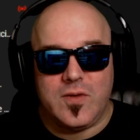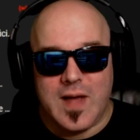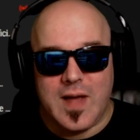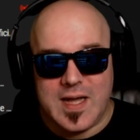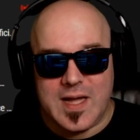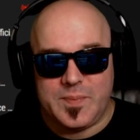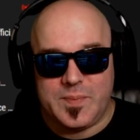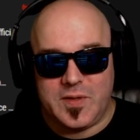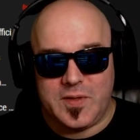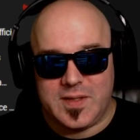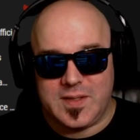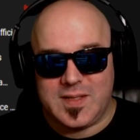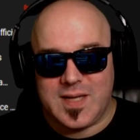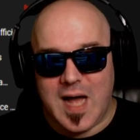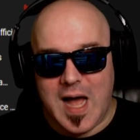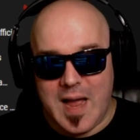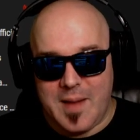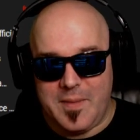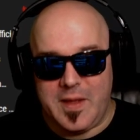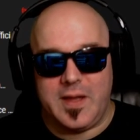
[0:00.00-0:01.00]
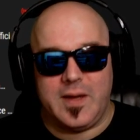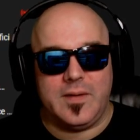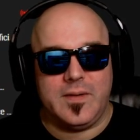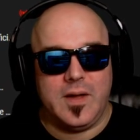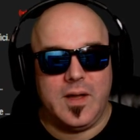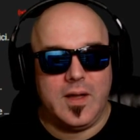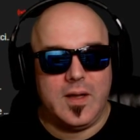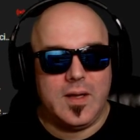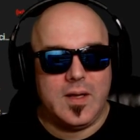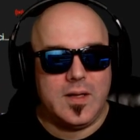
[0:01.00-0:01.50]
you guys put the time in
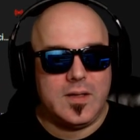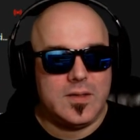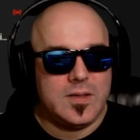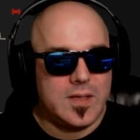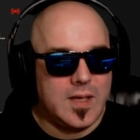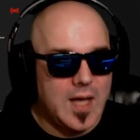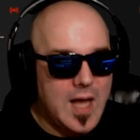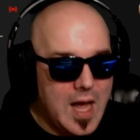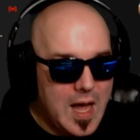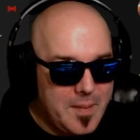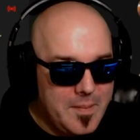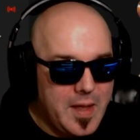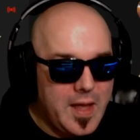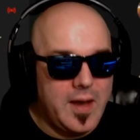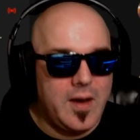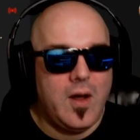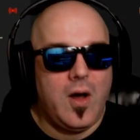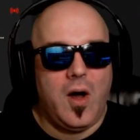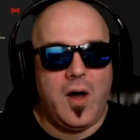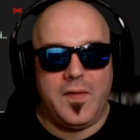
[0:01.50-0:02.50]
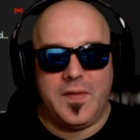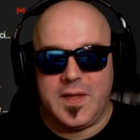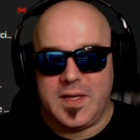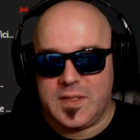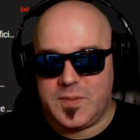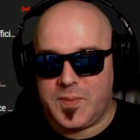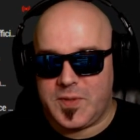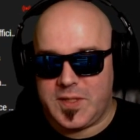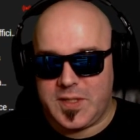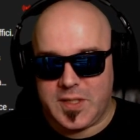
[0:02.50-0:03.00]
to comment on
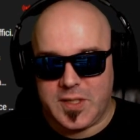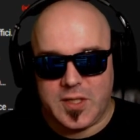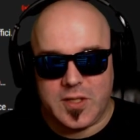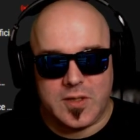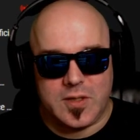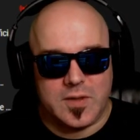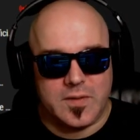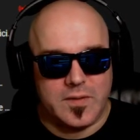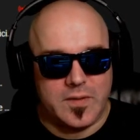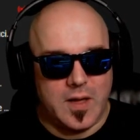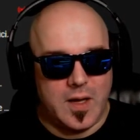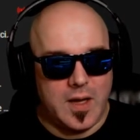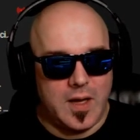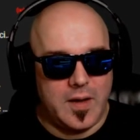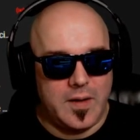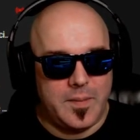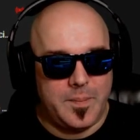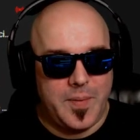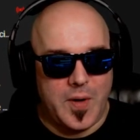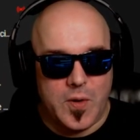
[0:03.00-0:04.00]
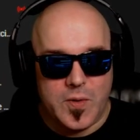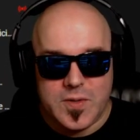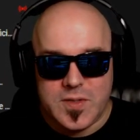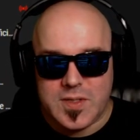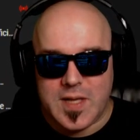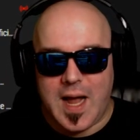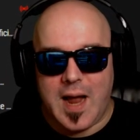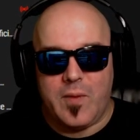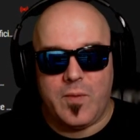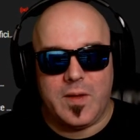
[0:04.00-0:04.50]
these particular
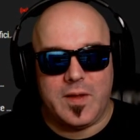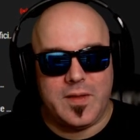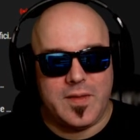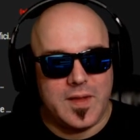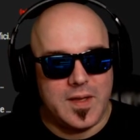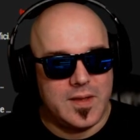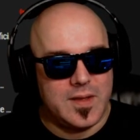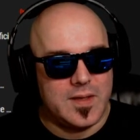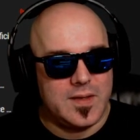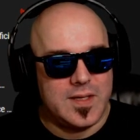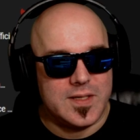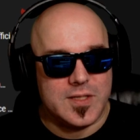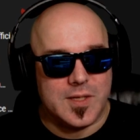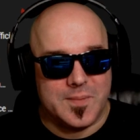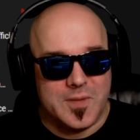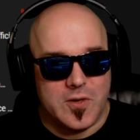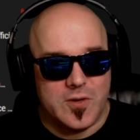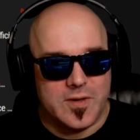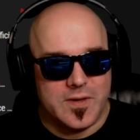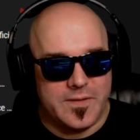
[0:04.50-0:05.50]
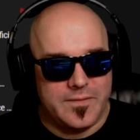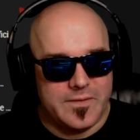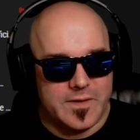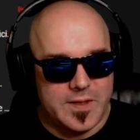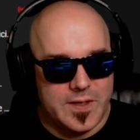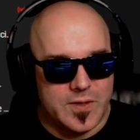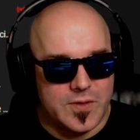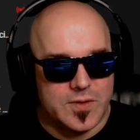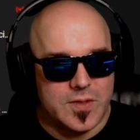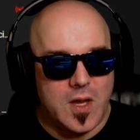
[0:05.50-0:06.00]
posts. I really think that these community
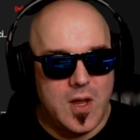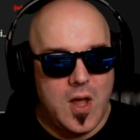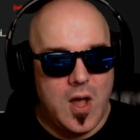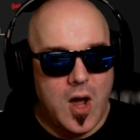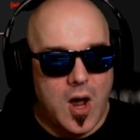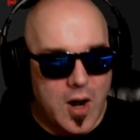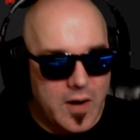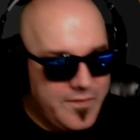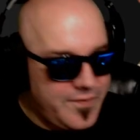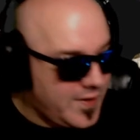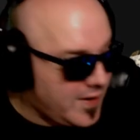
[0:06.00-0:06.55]
videos are